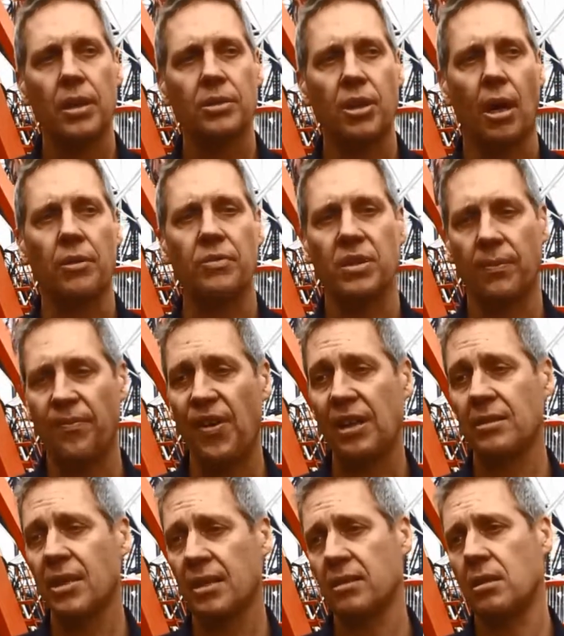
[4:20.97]
So some
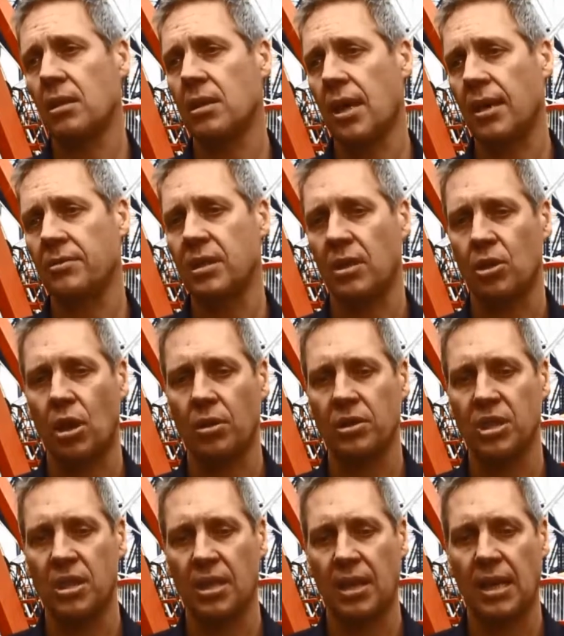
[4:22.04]
fantastic
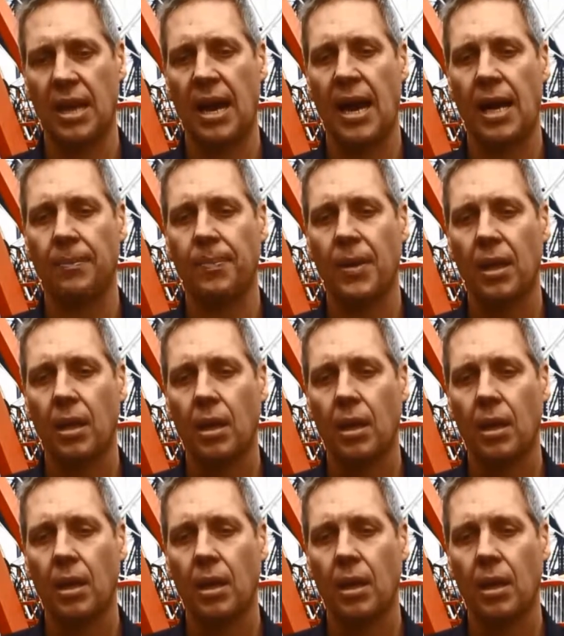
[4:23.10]
technology in the car.